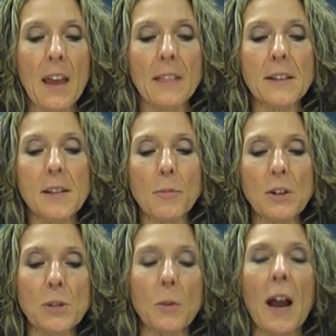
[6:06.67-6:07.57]
The
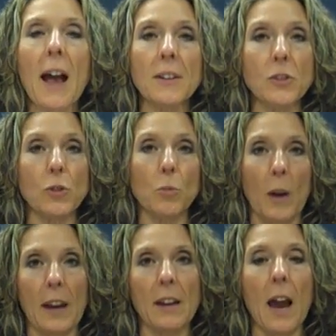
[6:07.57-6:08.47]
subjects were asked to
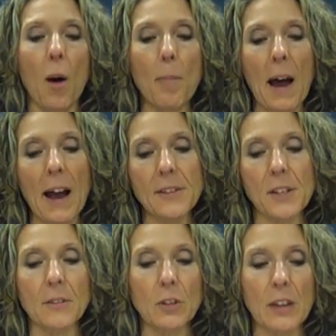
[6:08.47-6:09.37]
rate how
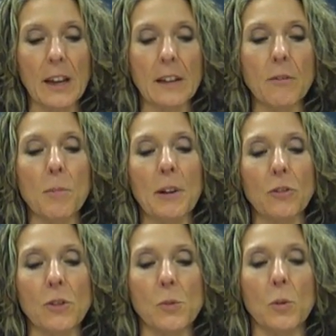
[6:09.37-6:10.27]
positive or negative the
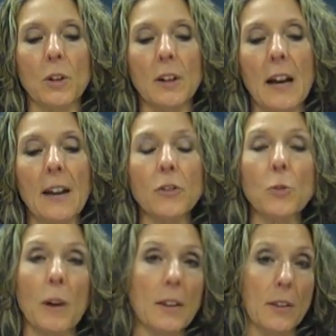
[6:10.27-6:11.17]
pictures were and to
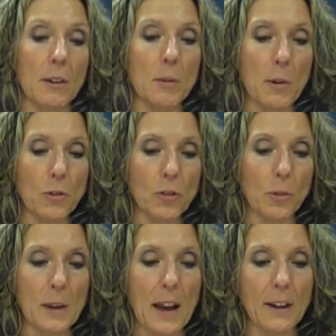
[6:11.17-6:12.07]
rate their emotional
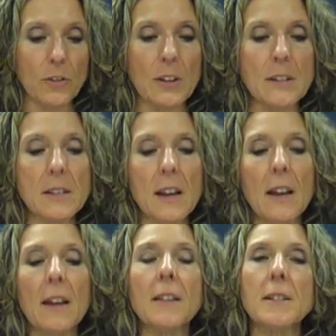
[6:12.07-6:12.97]
reactions.
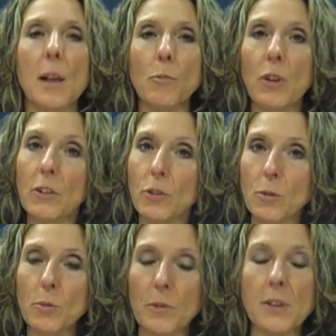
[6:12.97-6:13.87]
The subject
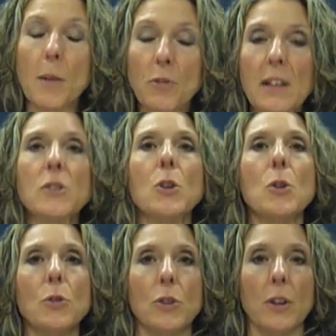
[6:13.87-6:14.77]
who, subjects
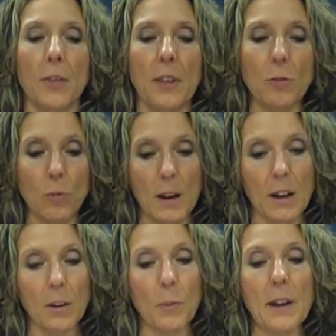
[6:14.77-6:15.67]
who took the
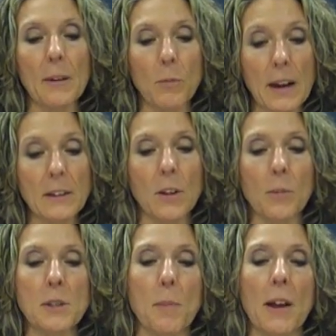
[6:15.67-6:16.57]
drug rated their
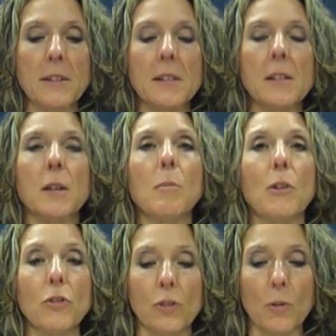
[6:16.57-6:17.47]
responses and
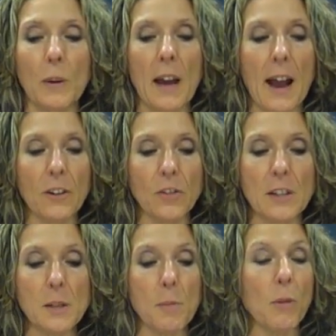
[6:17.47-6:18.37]
emotional
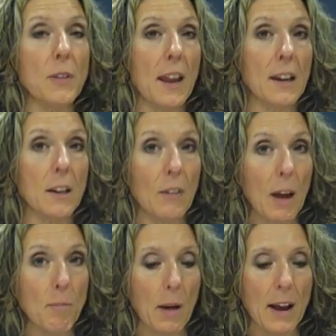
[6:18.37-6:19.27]
reactions, both negative
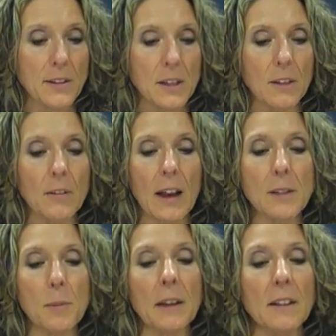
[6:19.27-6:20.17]
and positive,
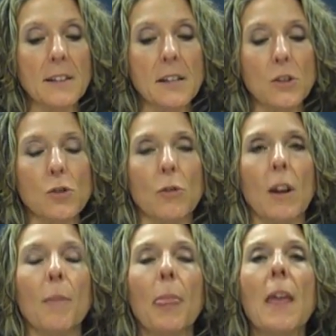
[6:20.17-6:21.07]
as being less
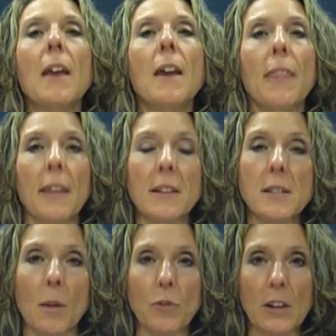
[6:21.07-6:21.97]
extreme than the
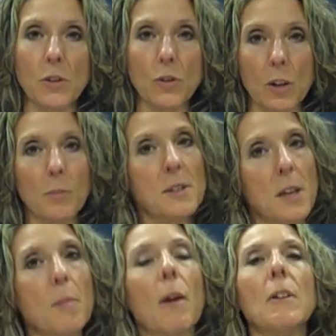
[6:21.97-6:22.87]
subjects who took
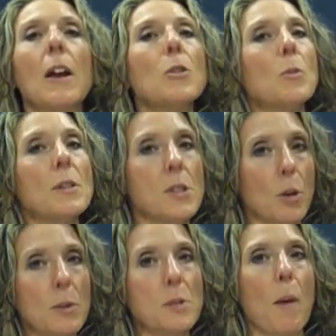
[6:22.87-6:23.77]
placebo. In other words, their
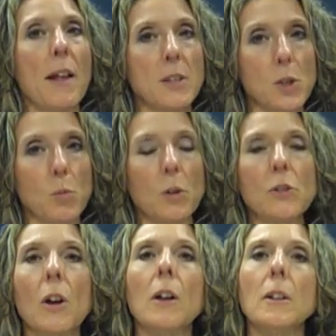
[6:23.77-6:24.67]
responses were
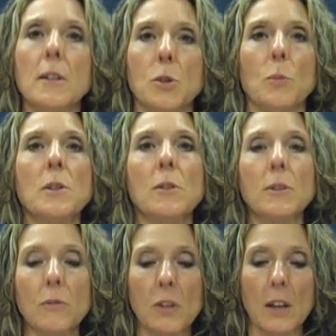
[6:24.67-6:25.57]
dulled as a
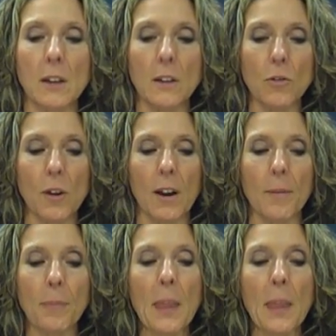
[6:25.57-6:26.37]
result of taking the drug.